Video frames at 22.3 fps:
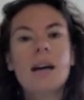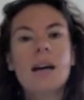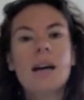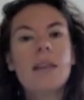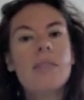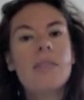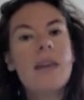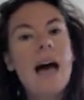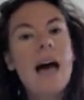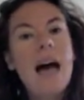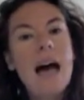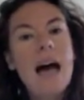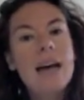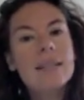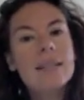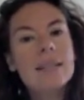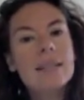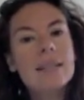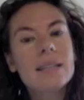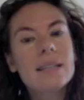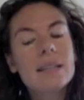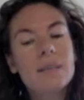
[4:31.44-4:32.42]

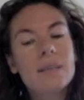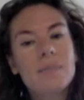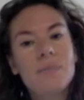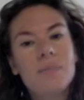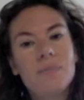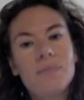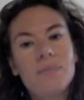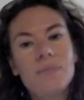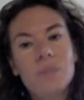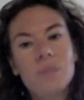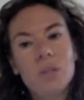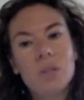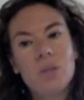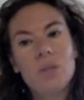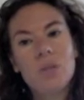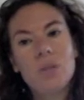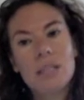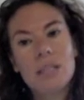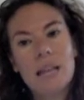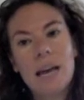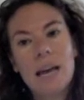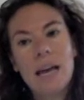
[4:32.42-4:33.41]
that you
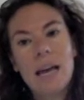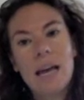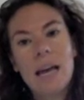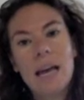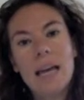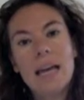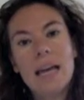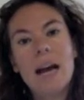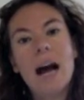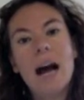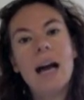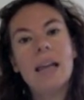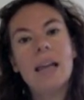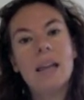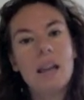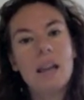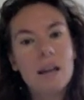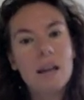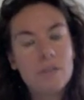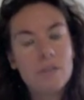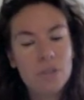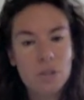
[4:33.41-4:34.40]
say, I
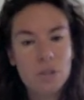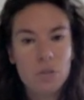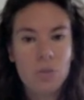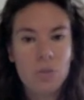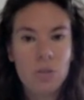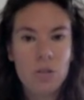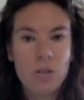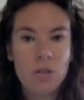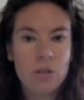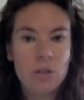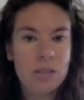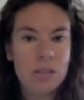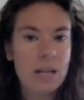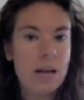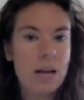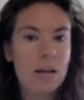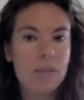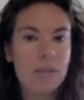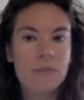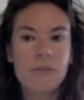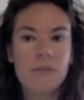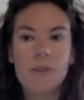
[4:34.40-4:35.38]
love you to
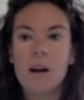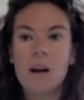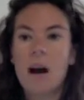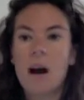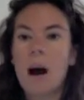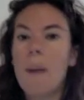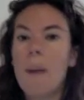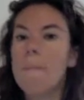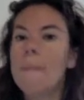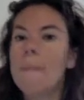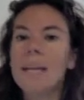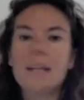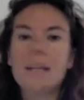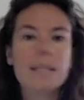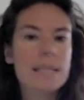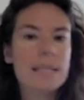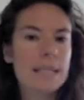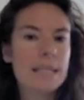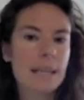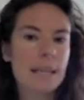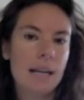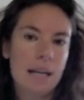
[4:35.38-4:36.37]
yourself a million
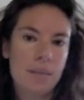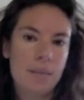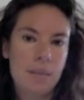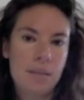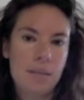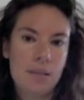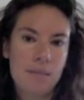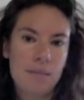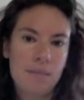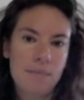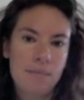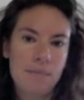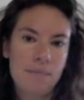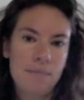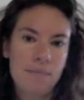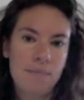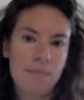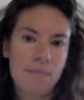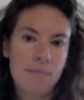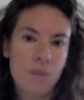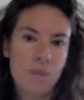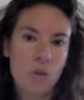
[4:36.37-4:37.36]
times.
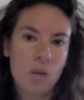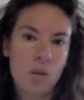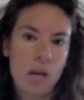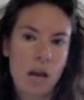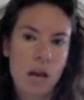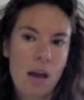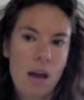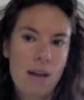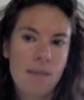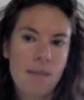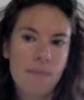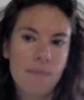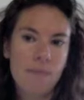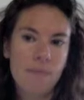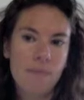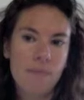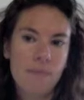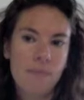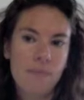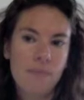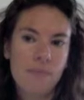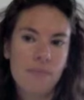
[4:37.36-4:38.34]
Okay?
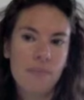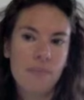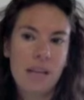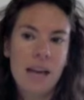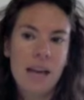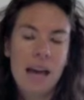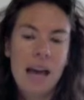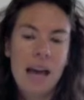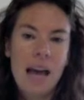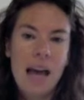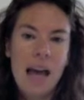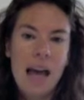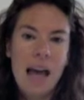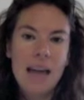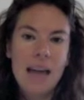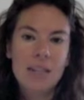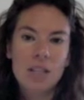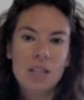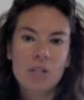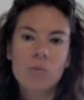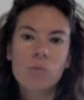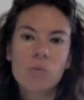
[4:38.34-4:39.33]
And
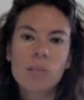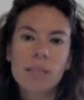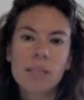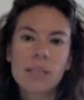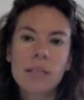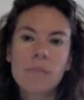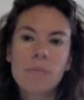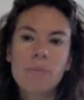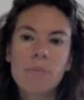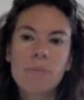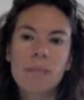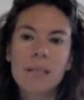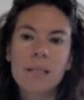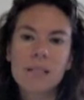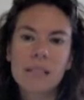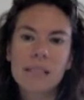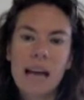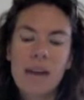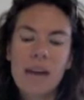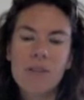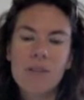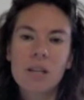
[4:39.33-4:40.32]
just really build
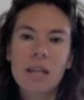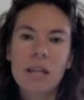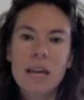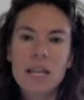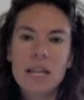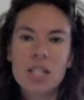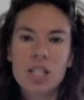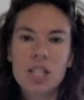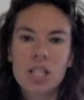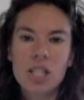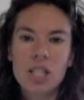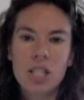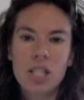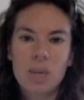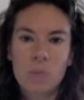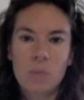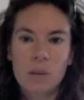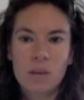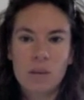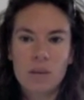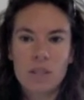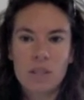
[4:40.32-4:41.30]
that relationship
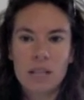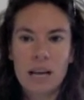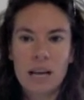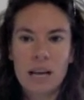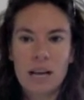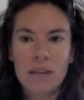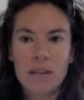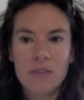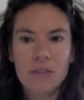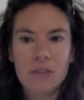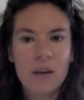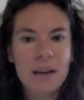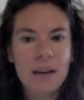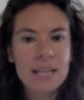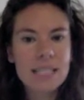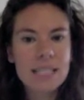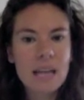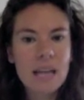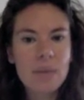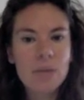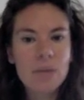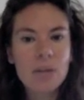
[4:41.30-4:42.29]
with yourself. So
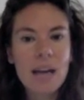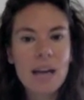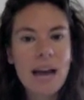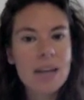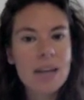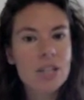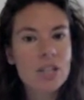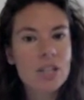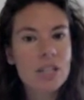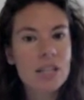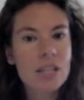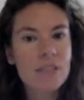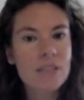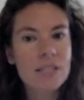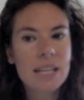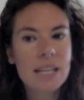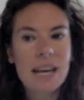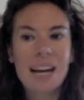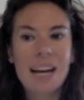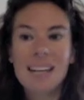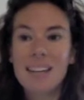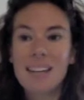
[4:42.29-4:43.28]
anytime you catch yourself
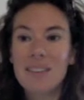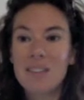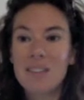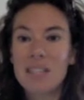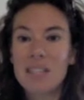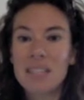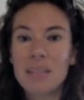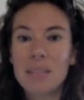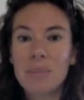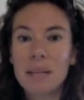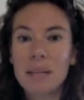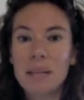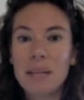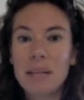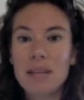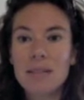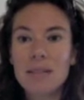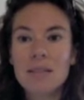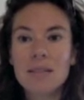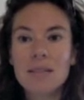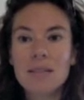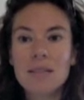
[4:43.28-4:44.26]
say, I love you to somebody
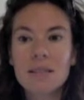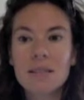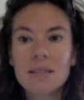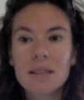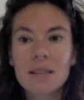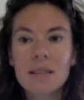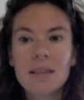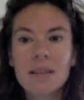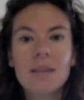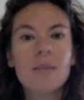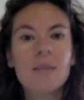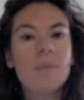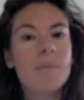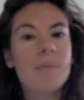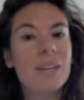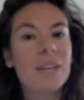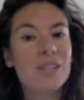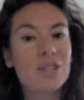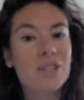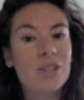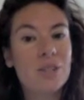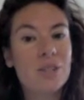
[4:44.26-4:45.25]
else,
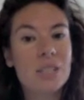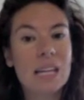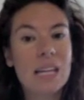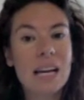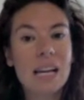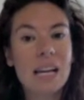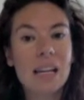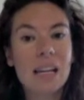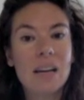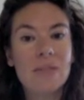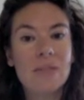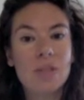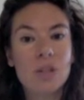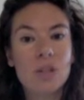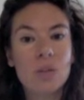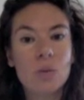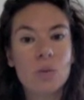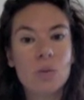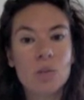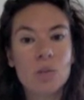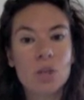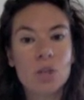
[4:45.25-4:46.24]
make sure you say, I love
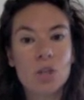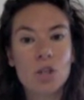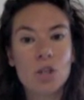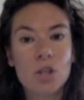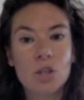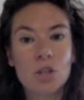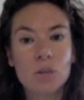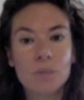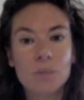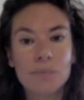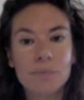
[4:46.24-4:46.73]
you to you.